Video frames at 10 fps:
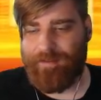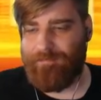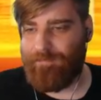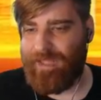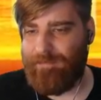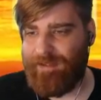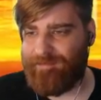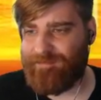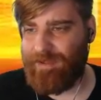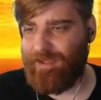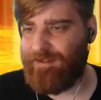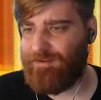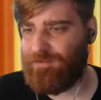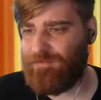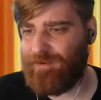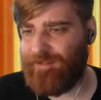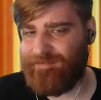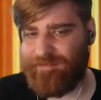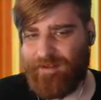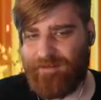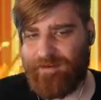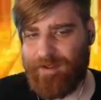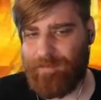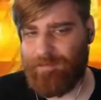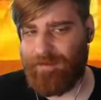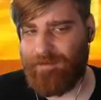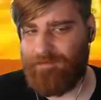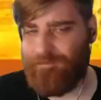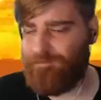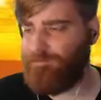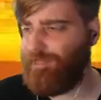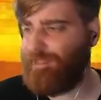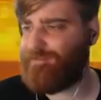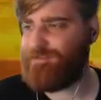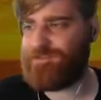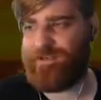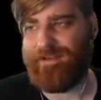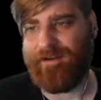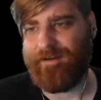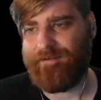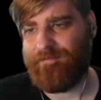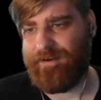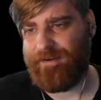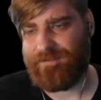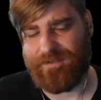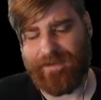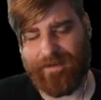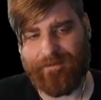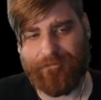Maybe I somehow hit it twice up above? That's intriguing. Very intriguing.